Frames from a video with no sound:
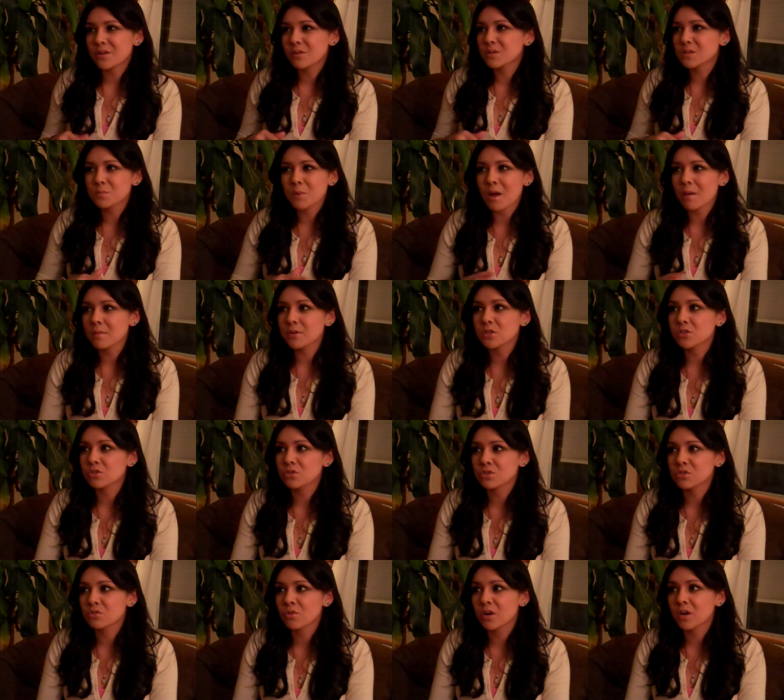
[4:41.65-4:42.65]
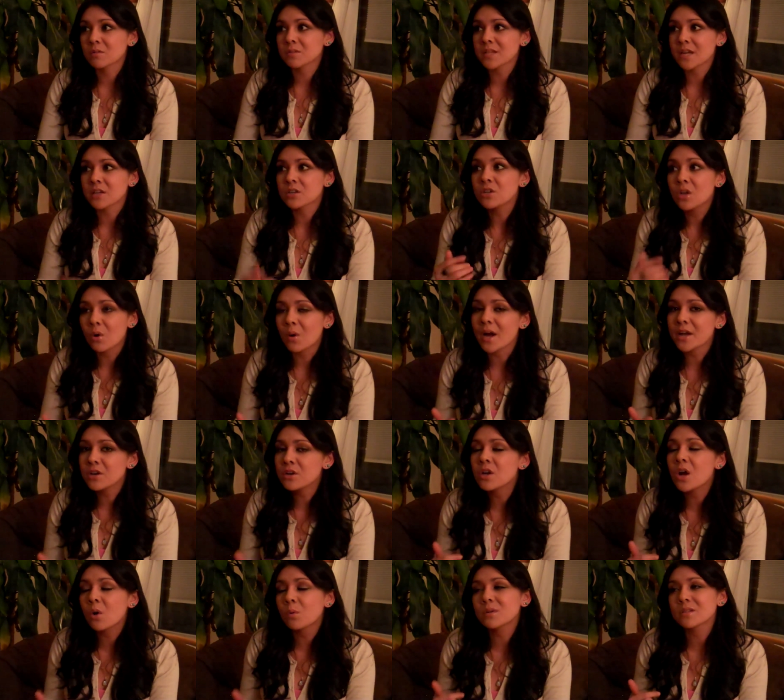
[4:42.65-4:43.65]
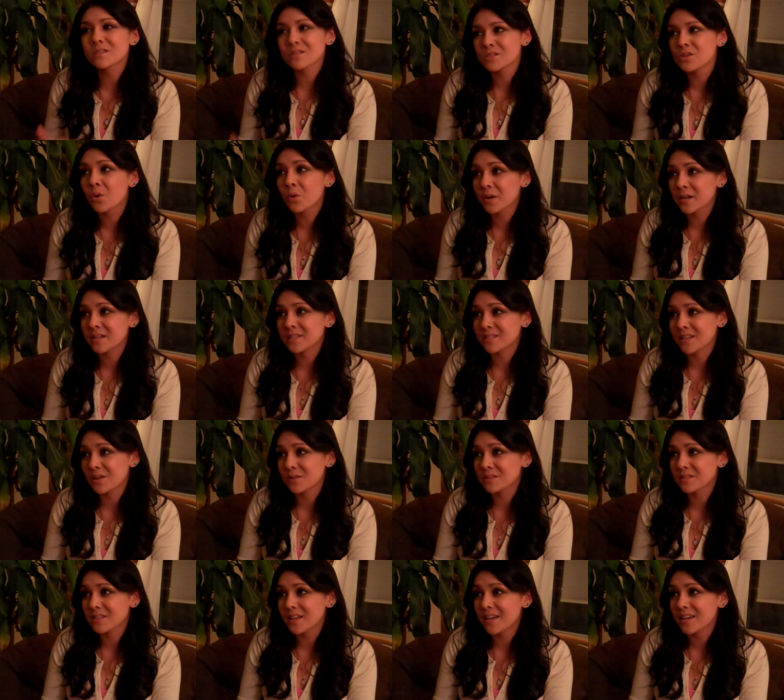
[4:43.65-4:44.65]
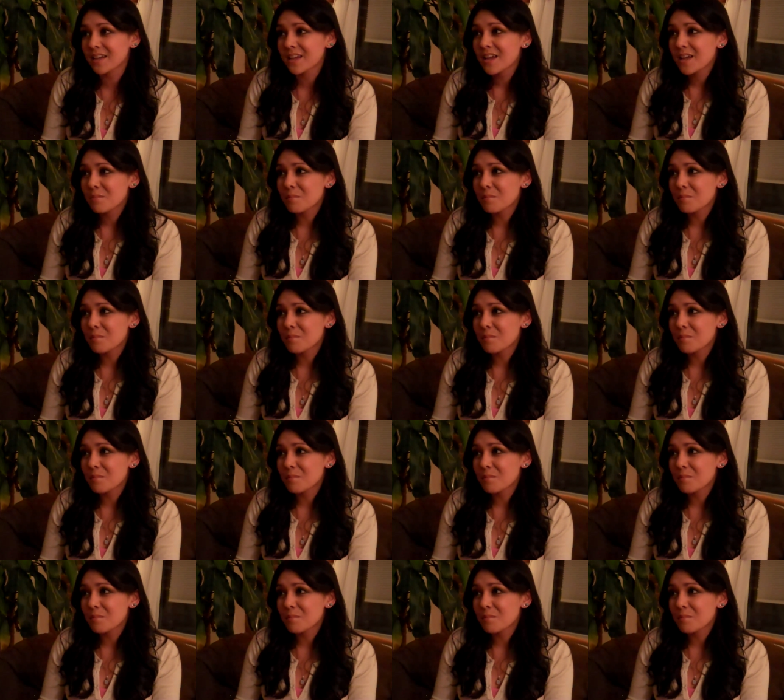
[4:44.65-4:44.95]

It was probably just her snoring. I was no, I know what snoring sounds like.